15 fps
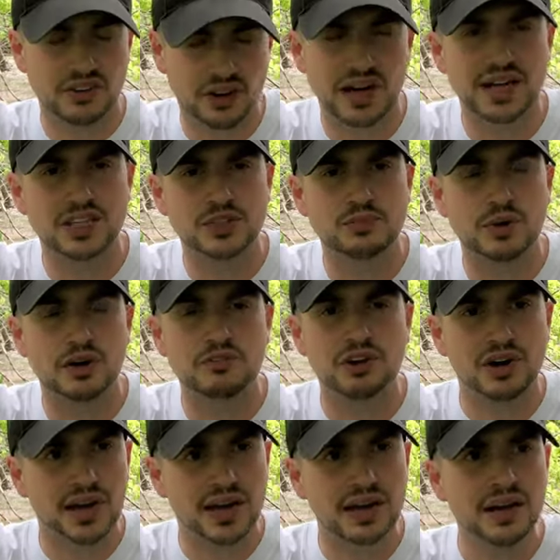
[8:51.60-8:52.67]
hands above
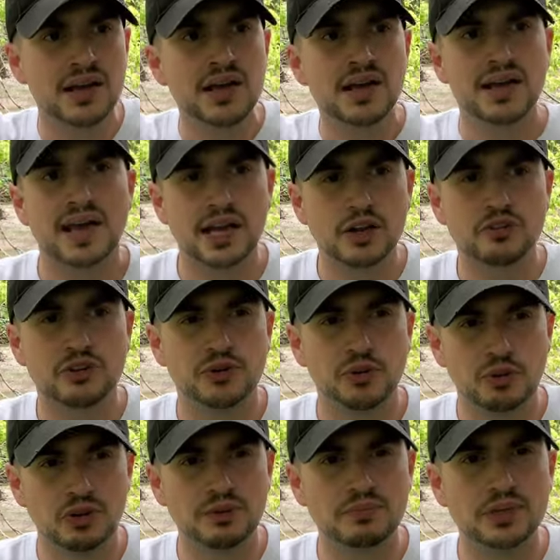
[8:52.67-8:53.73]
your head, and if you
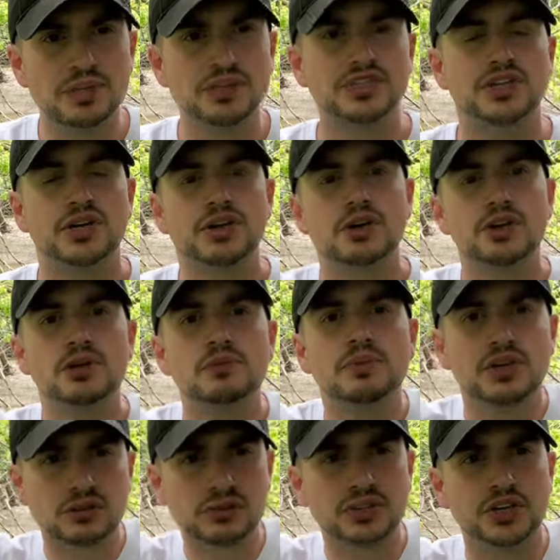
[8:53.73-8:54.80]
were in the military, you'd
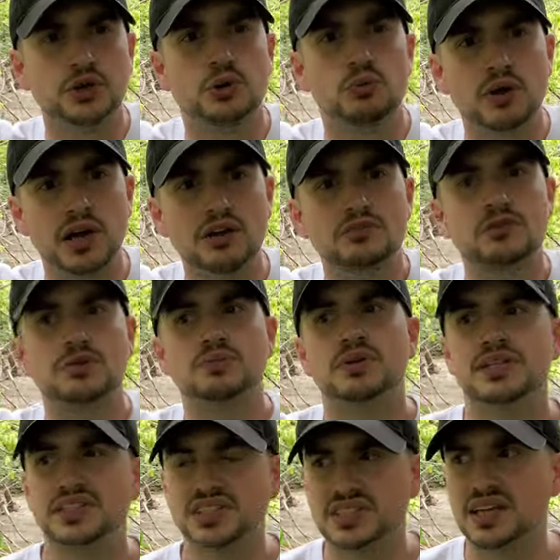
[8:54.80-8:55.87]
be holding your rifle.
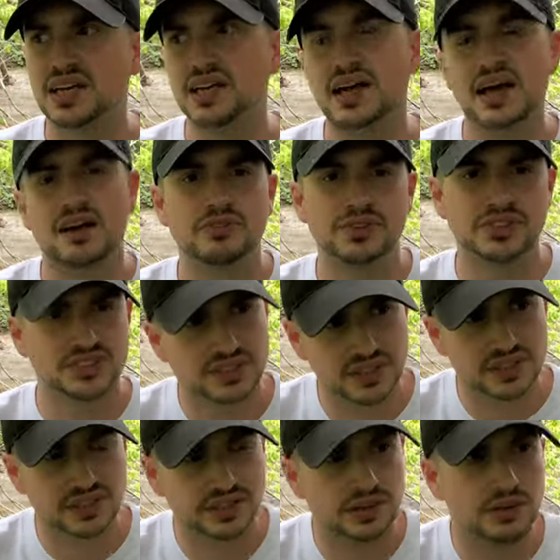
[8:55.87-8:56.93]
But instead,
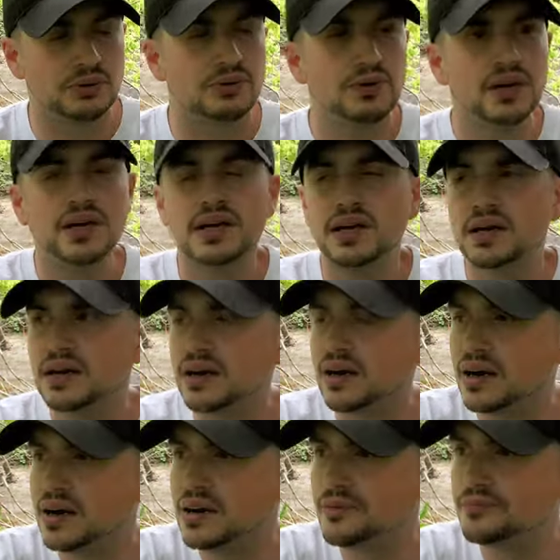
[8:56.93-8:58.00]
obviously, you
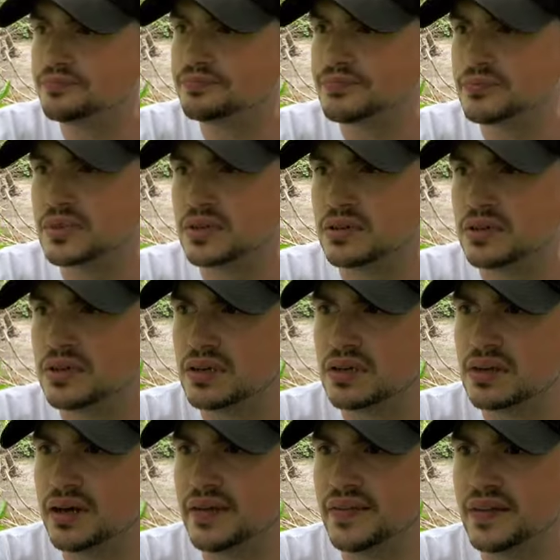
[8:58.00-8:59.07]
know.
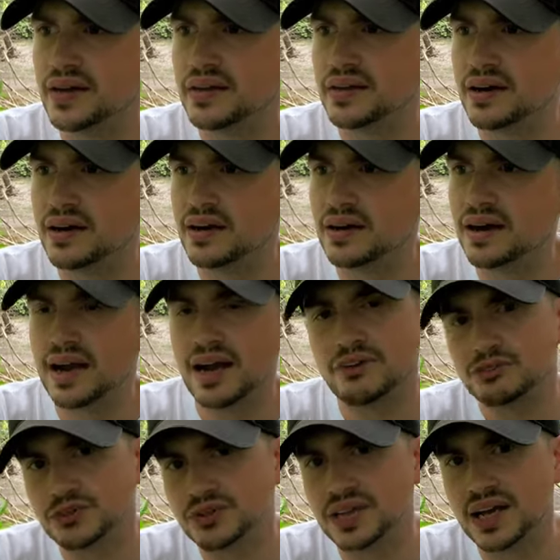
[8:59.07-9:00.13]
And then
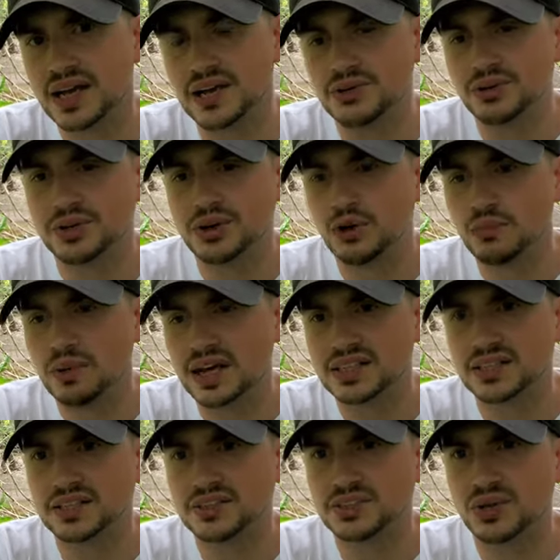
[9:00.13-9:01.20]
after that, you would go
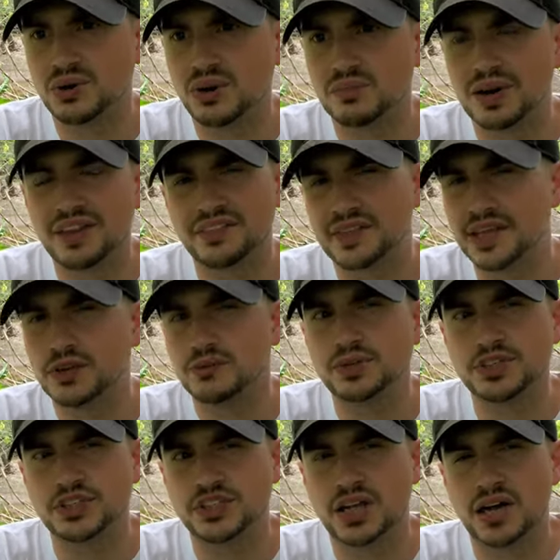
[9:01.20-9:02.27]
back to the dorm. I think we
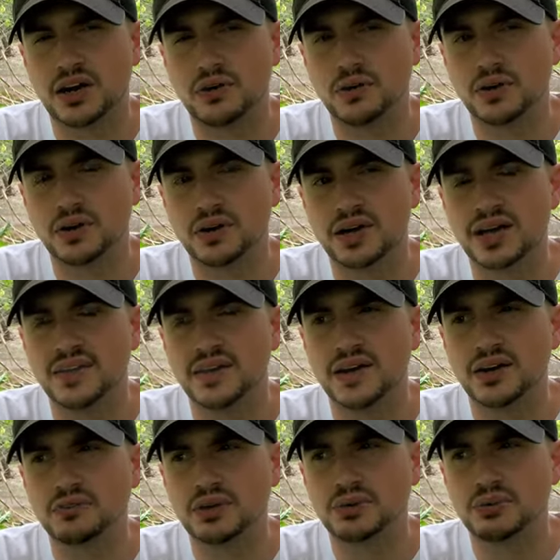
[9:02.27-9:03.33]
showered, and
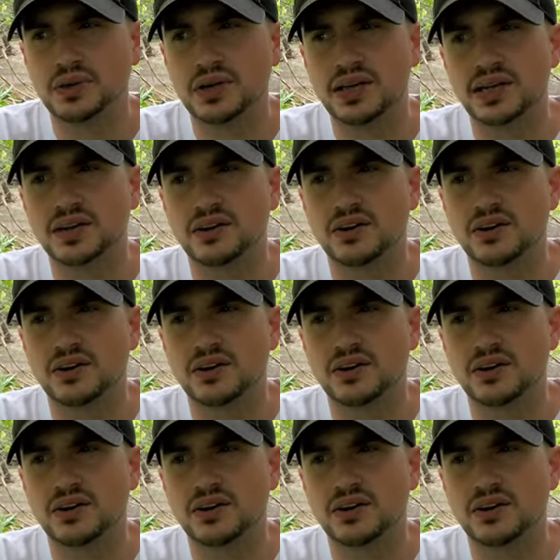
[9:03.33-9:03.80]
then we would get